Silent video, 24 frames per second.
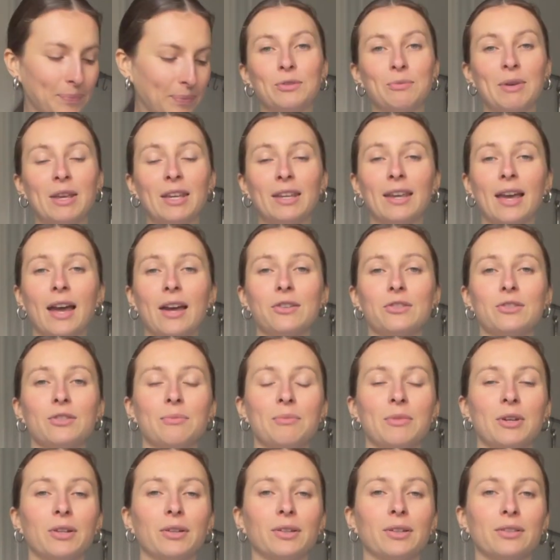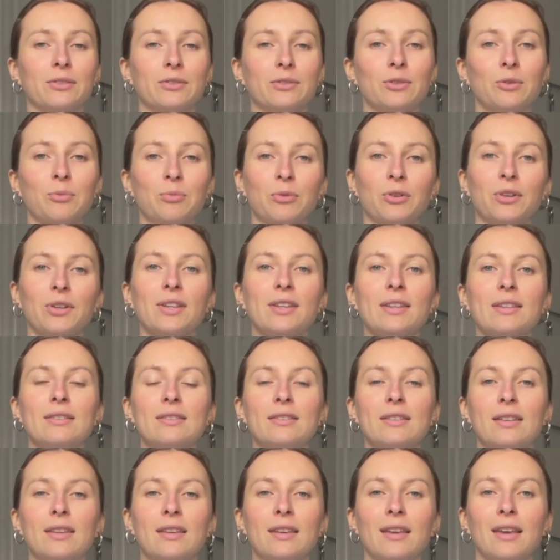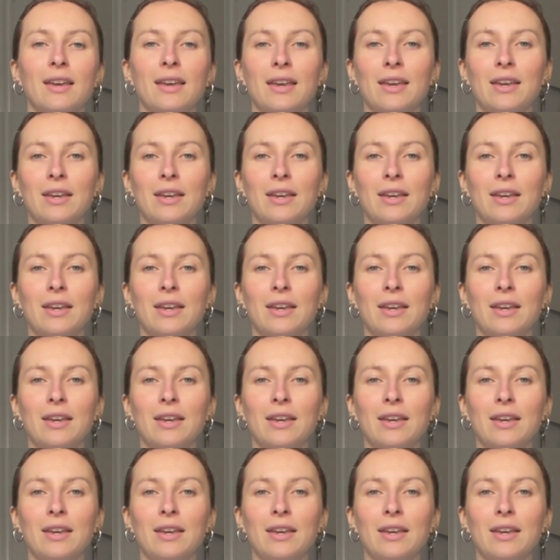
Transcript: To make cashew milk is super easy.